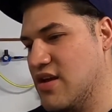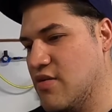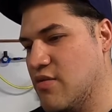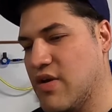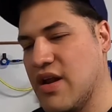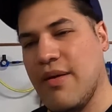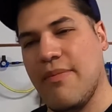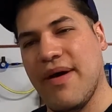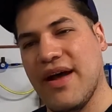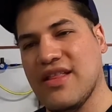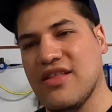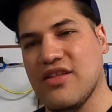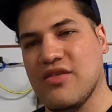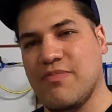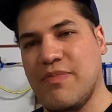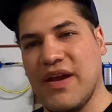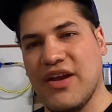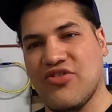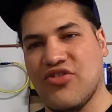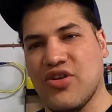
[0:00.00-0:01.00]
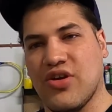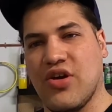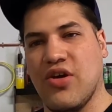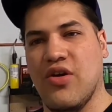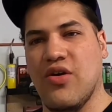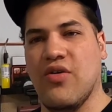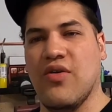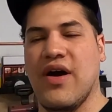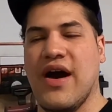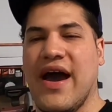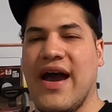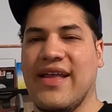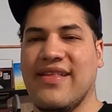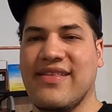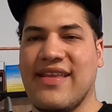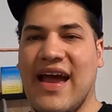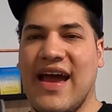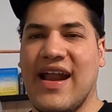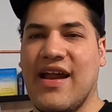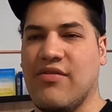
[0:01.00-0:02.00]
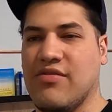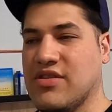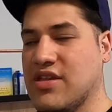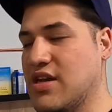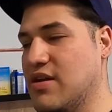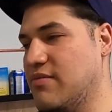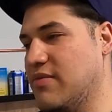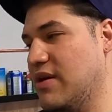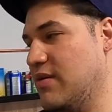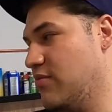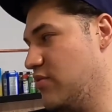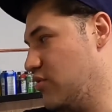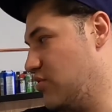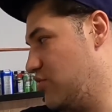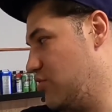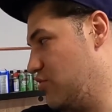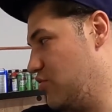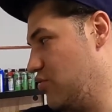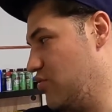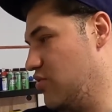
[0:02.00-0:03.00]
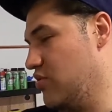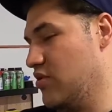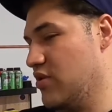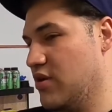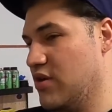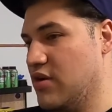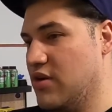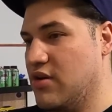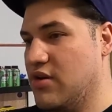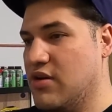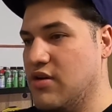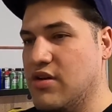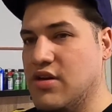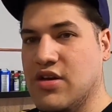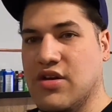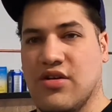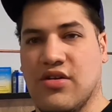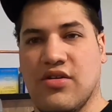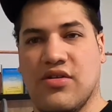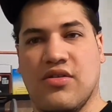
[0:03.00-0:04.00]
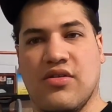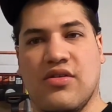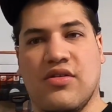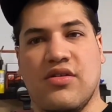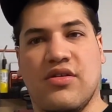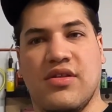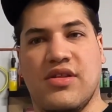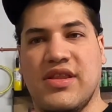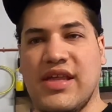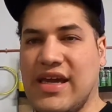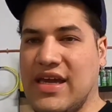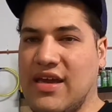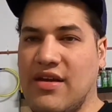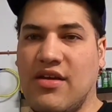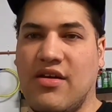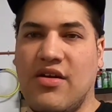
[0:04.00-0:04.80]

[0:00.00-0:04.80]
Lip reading: when I bought the Spectra coat, I thought I was gonna be able to do, you know, second